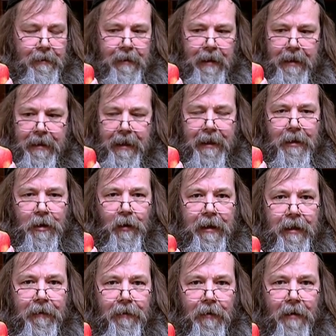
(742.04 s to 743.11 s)
It takes
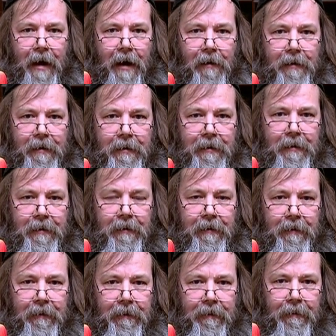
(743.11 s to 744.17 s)
24 hours.
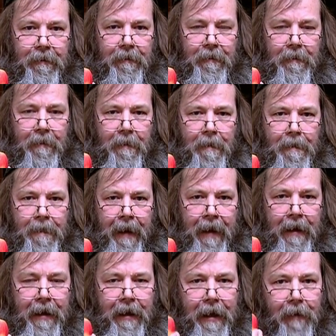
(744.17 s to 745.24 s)

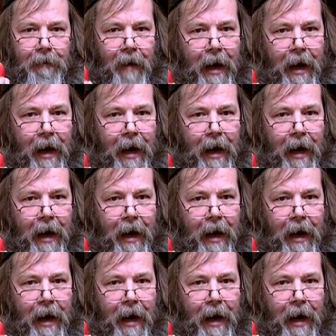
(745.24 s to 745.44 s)
If